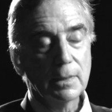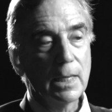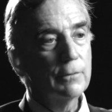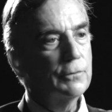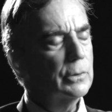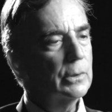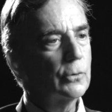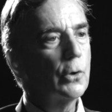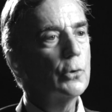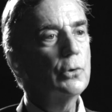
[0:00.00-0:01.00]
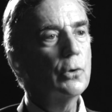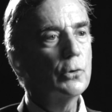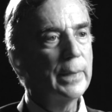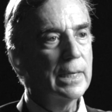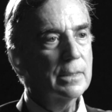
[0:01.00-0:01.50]
And if you can grow your
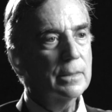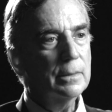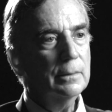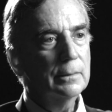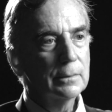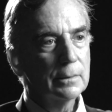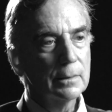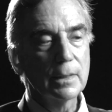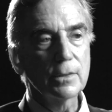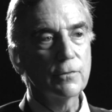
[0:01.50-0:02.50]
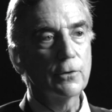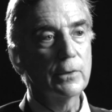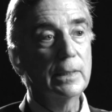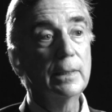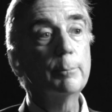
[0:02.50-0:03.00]
own medicine, that's
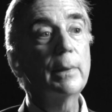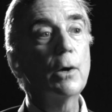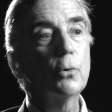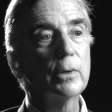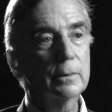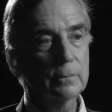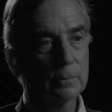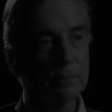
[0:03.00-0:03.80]
very empowering.